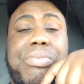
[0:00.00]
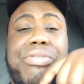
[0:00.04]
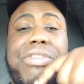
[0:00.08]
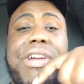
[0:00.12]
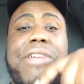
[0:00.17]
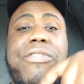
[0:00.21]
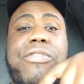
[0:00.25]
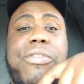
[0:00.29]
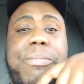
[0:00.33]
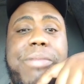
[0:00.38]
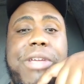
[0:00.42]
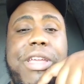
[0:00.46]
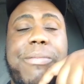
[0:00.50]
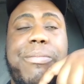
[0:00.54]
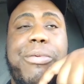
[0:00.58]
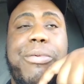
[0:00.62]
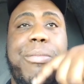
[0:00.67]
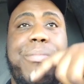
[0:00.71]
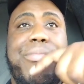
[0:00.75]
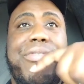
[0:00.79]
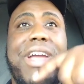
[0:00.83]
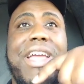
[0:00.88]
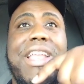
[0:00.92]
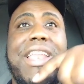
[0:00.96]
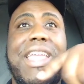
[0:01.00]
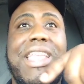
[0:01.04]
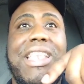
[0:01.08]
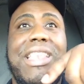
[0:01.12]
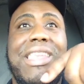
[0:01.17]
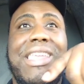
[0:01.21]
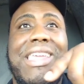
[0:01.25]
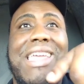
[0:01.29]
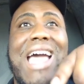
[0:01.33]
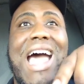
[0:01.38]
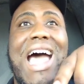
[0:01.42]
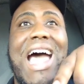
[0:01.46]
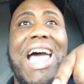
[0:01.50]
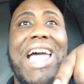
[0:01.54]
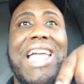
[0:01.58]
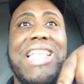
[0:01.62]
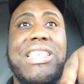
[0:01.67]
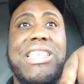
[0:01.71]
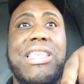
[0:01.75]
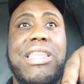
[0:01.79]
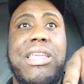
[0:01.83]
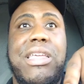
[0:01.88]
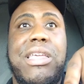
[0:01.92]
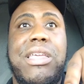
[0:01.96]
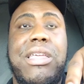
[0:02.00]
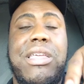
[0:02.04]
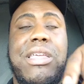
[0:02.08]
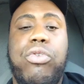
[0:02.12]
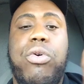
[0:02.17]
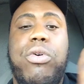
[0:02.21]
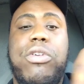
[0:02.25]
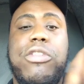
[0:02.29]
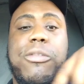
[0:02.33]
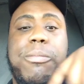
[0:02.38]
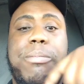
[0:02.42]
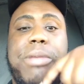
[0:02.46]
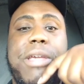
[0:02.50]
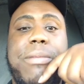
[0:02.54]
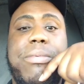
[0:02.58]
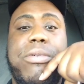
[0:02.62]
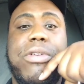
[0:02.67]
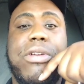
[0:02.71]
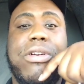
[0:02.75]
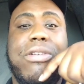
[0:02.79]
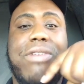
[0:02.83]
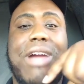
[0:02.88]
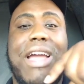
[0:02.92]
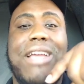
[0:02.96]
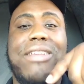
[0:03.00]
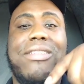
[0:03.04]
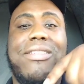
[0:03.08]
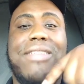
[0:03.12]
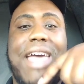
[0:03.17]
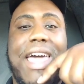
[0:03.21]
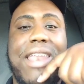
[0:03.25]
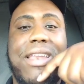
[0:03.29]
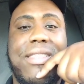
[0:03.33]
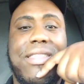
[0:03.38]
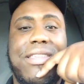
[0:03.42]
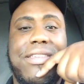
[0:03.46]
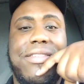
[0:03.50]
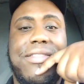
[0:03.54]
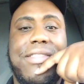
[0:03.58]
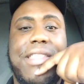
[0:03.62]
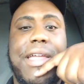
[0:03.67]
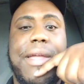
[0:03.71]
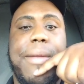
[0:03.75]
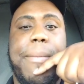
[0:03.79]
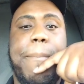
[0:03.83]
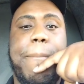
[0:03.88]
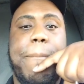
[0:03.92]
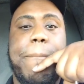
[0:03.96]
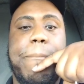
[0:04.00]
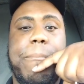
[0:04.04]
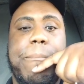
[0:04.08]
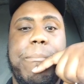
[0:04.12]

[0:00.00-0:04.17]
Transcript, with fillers: Pray for people. Pray that God draws people to Christ out of this thing.